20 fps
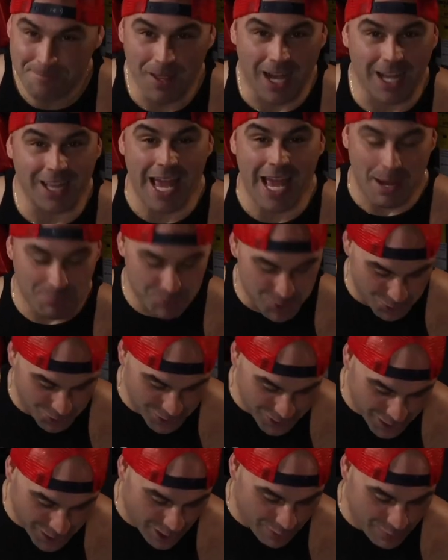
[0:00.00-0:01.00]
I
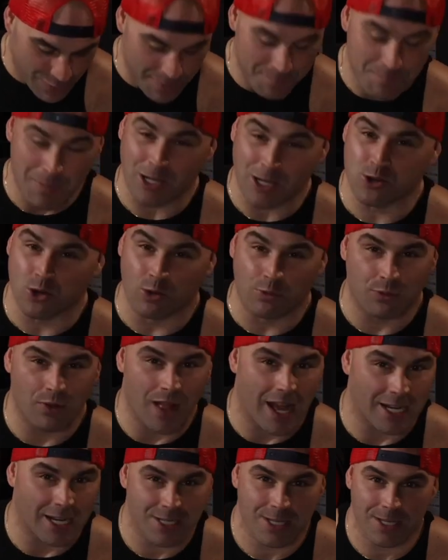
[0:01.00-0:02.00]
absolutely love it.
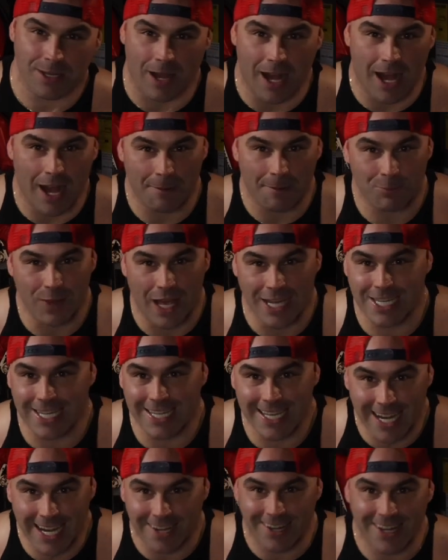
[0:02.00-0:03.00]
Metroflex, uh,
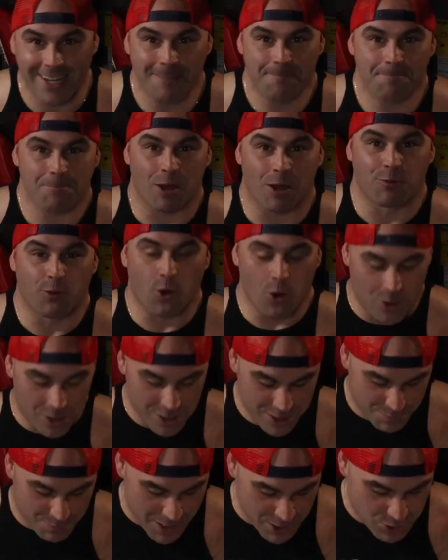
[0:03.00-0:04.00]
legendary. Of
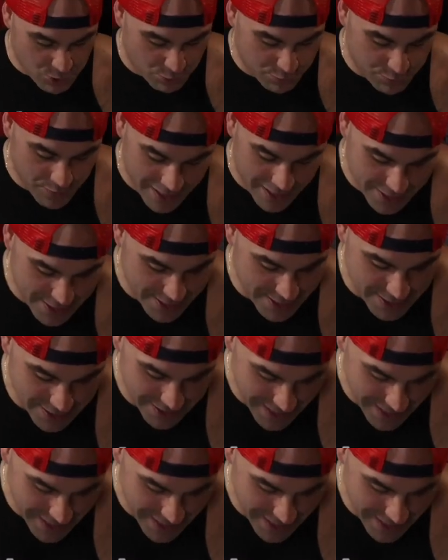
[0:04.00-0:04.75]
course, Metroflex is a